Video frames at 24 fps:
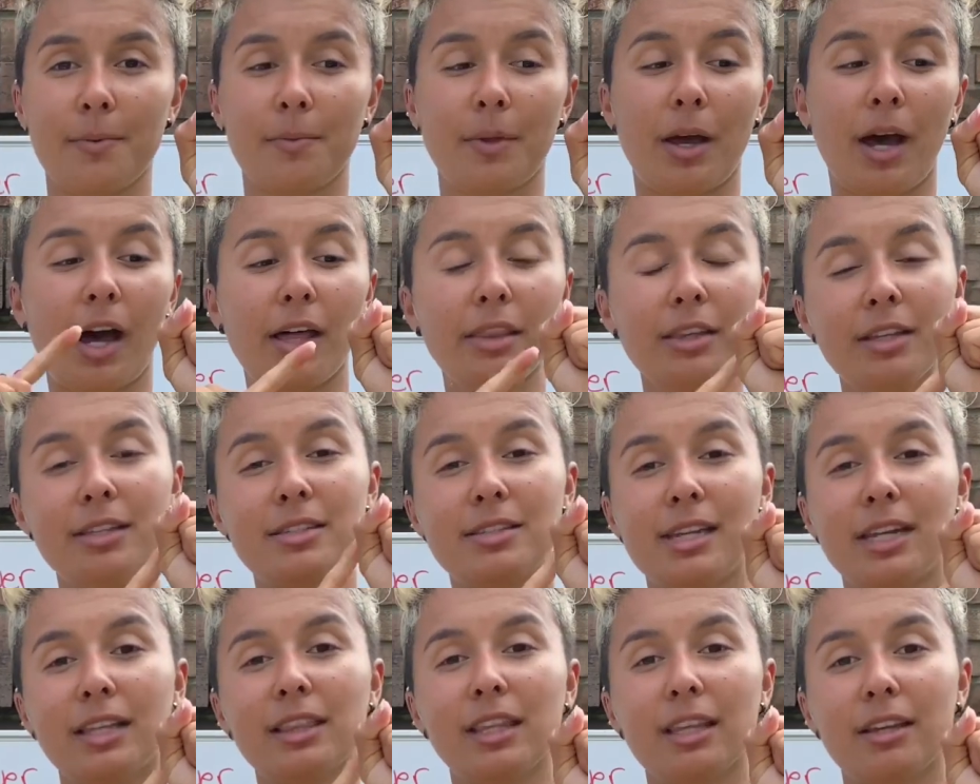On the
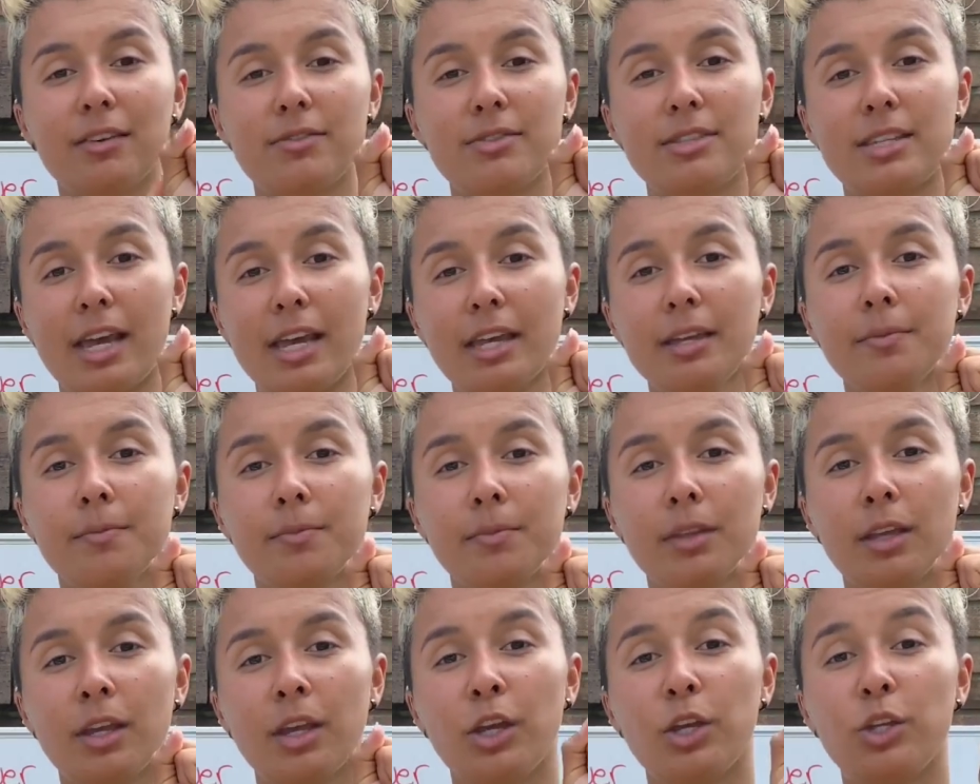deadlift day,
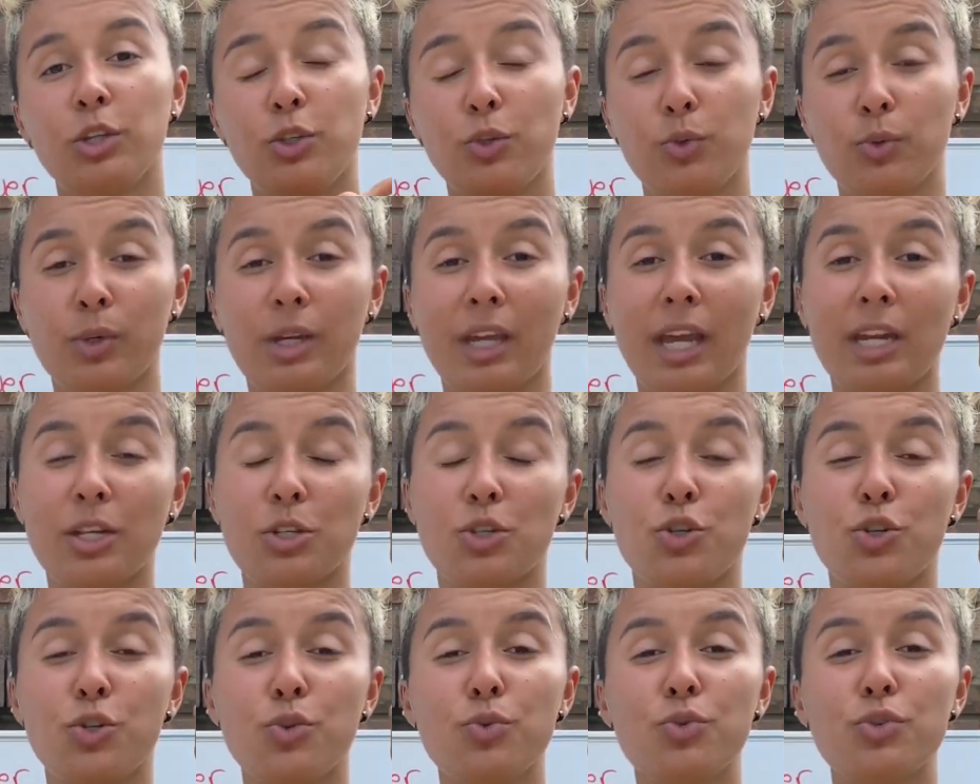you can
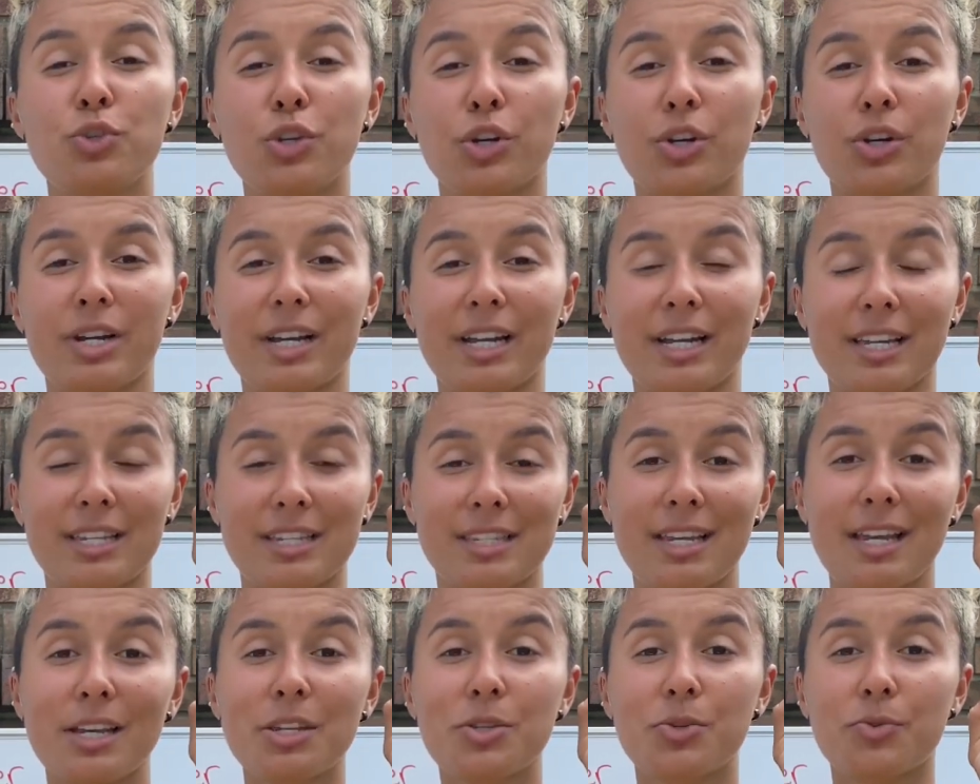choose your
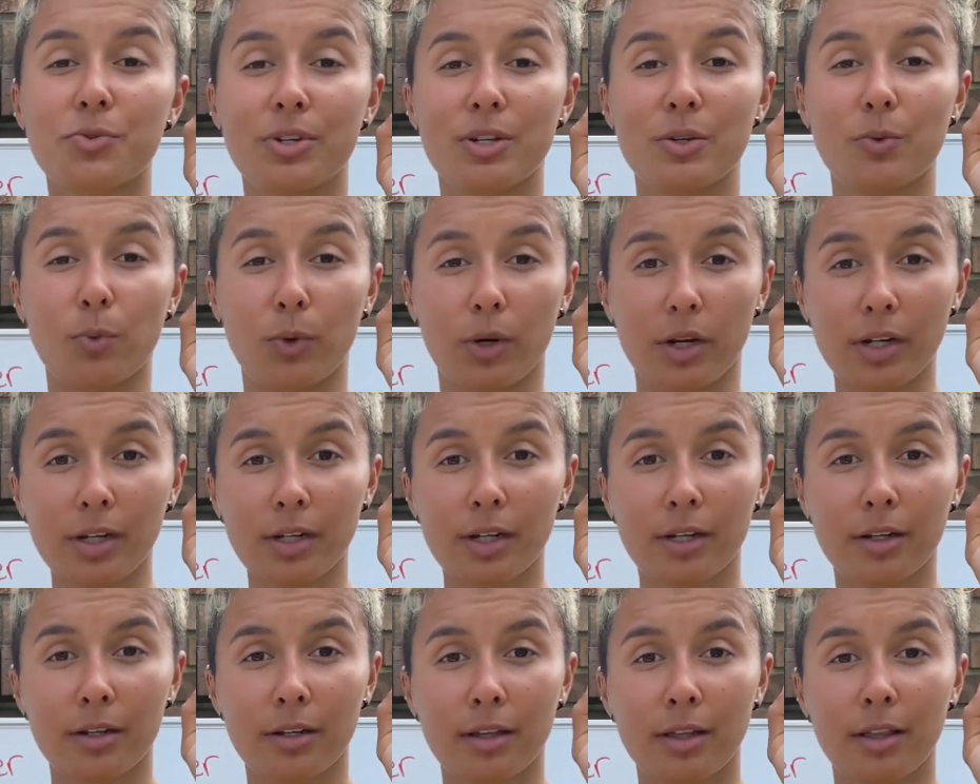accessory work
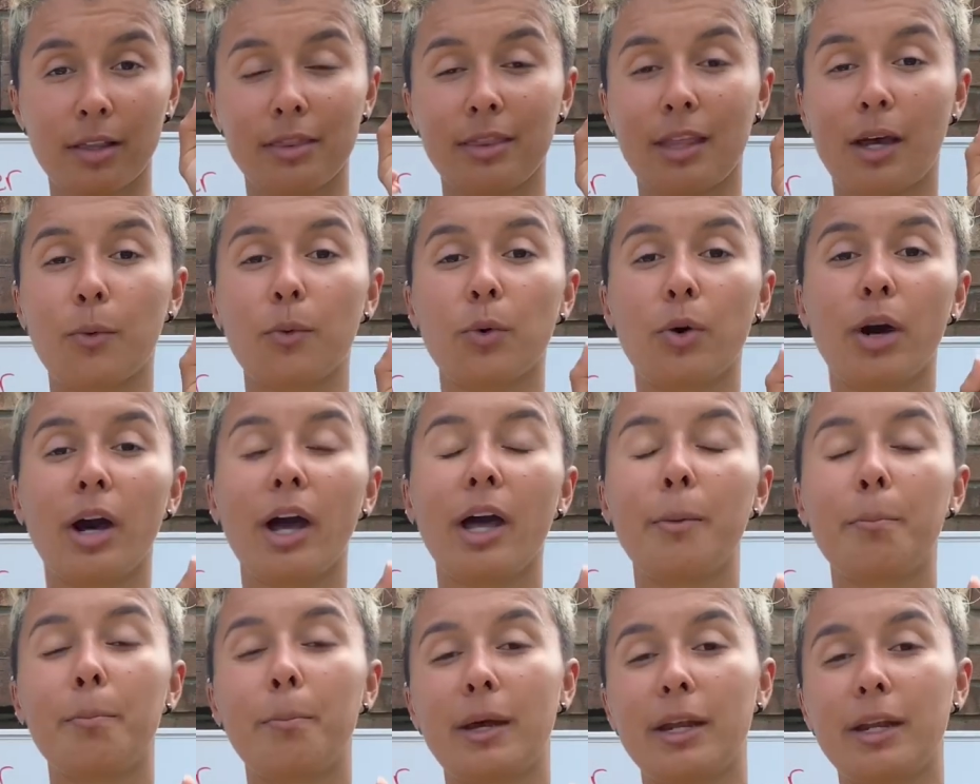that will
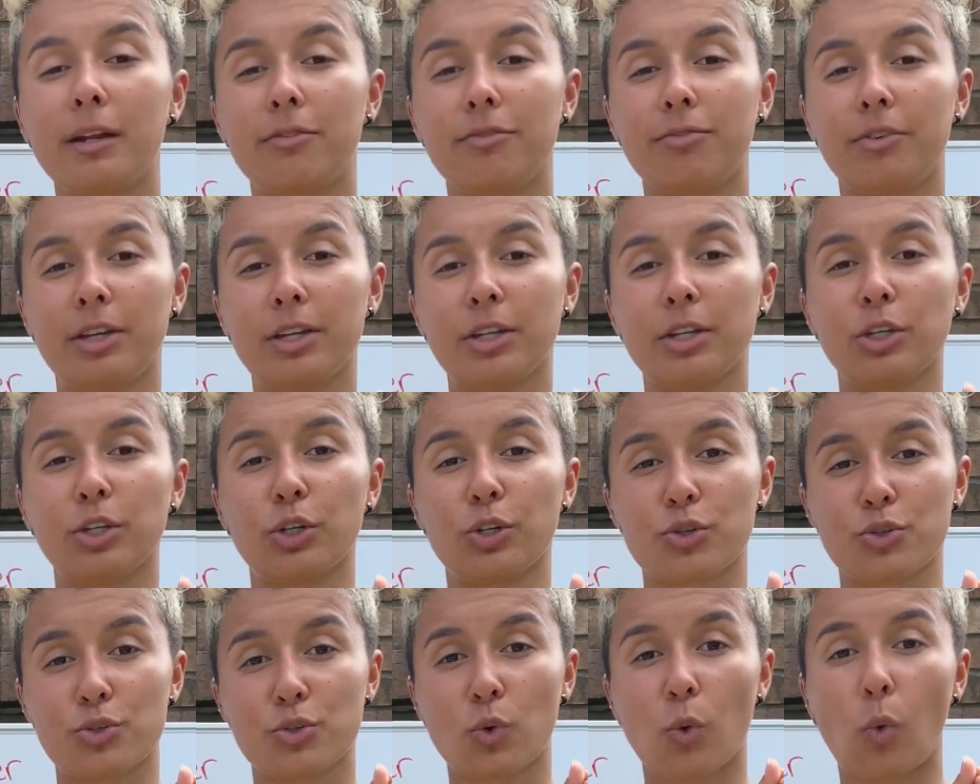benefit your
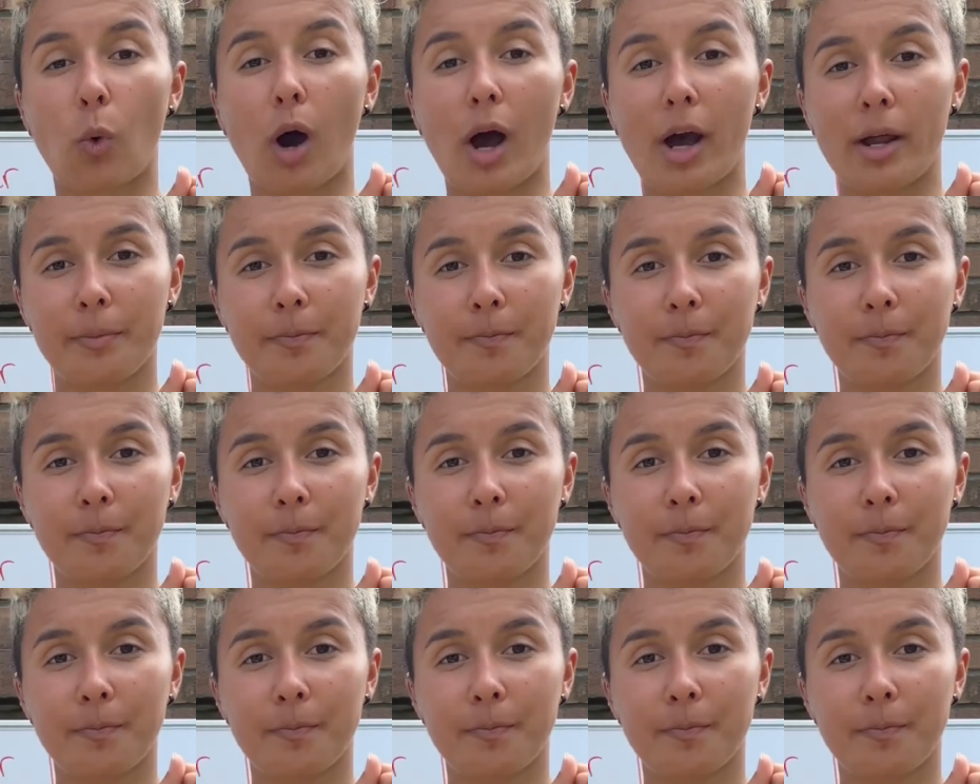squat.